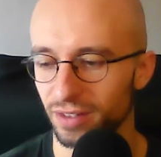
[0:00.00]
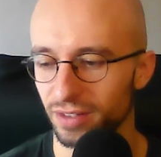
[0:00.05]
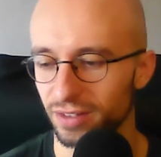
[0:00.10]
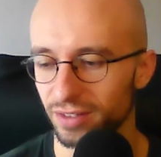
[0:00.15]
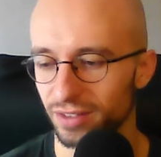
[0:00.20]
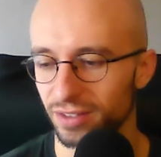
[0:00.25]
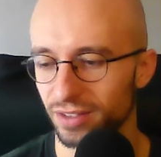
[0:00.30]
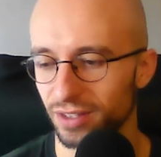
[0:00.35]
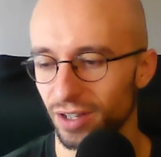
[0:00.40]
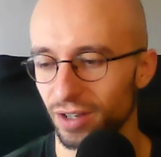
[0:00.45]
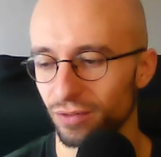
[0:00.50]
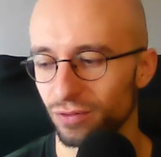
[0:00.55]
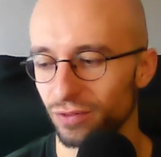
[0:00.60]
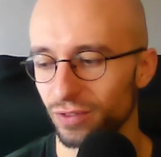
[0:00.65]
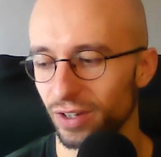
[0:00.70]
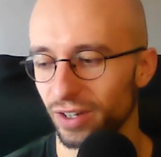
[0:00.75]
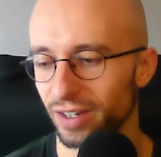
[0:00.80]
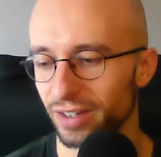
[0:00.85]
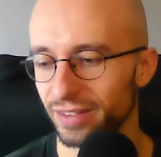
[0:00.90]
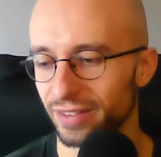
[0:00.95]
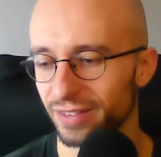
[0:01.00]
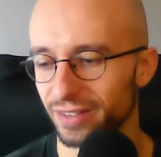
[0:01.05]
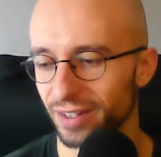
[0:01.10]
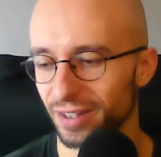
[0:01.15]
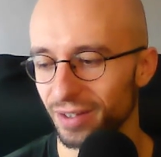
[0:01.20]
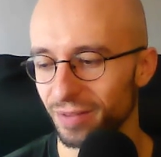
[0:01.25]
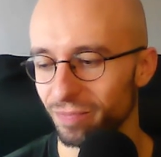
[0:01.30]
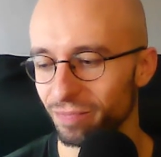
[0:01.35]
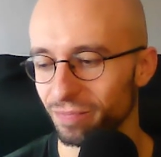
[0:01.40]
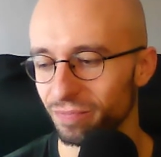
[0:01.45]
and stuff and
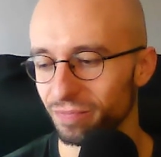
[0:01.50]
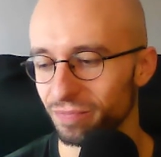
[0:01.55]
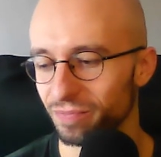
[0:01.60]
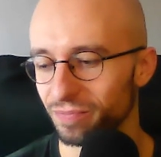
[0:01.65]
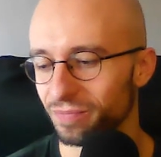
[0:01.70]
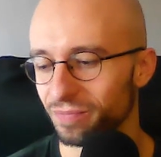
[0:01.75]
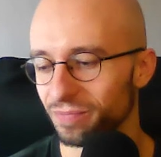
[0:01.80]
um,